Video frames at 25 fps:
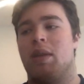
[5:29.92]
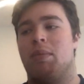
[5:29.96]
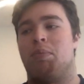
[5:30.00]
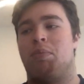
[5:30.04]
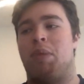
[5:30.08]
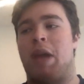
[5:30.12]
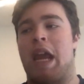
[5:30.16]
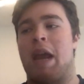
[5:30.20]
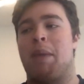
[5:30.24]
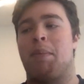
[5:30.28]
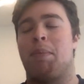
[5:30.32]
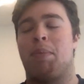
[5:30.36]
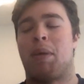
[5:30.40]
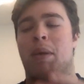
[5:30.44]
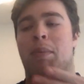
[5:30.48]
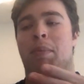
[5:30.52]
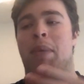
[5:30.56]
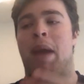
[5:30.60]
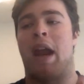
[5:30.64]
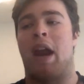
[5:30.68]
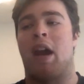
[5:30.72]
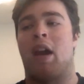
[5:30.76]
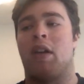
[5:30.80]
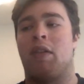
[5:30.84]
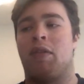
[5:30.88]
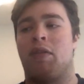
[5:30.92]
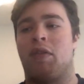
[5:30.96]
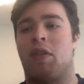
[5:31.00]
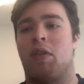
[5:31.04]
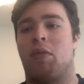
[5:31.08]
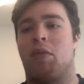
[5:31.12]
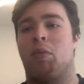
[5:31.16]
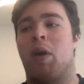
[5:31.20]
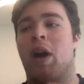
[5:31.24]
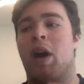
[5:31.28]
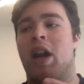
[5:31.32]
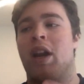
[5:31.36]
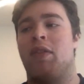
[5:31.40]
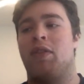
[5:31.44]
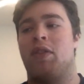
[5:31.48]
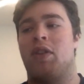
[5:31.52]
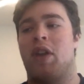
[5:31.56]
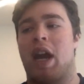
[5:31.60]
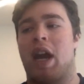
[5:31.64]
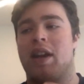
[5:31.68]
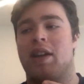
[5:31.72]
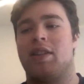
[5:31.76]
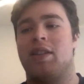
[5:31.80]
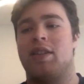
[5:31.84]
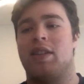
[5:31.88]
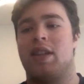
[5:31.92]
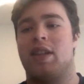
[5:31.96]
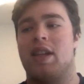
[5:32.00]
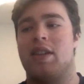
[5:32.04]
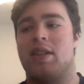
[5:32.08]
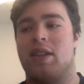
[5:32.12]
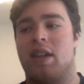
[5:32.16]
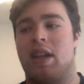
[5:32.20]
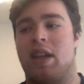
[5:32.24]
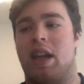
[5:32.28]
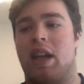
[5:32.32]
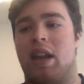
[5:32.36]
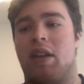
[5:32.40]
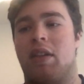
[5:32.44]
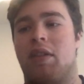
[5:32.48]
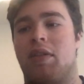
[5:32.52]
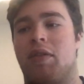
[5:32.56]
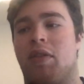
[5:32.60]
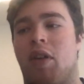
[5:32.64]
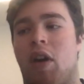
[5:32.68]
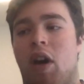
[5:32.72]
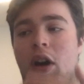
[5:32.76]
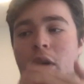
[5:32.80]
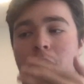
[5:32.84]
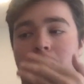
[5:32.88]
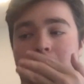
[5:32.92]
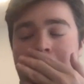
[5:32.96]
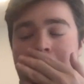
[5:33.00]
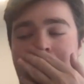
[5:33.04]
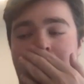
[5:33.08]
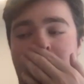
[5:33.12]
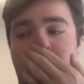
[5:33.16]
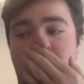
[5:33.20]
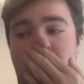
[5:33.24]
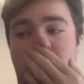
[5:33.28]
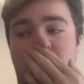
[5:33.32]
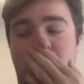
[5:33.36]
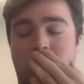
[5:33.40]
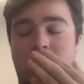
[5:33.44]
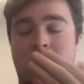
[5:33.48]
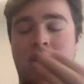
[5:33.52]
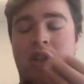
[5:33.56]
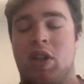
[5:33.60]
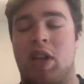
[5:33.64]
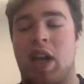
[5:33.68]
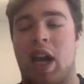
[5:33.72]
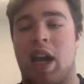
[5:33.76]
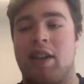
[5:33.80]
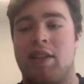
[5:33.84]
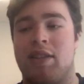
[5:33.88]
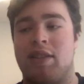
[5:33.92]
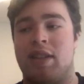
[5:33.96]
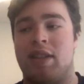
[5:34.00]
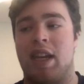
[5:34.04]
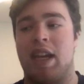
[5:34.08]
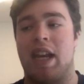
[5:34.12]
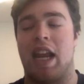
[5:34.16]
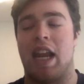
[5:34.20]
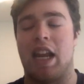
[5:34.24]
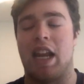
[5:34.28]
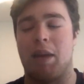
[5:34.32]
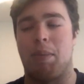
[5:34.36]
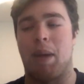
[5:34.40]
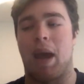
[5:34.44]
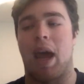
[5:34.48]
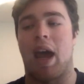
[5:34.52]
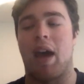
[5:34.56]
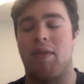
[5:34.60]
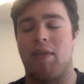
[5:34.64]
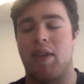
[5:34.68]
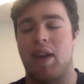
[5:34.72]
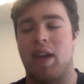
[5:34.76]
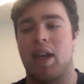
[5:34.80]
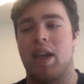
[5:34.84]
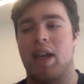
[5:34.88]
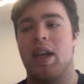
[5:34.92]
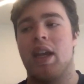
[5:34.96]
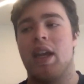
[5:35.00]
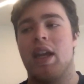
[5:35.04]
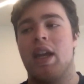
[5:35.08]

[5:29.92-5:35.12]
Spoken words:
being prepared for what if you had a season in the fall, which you guys did end up having.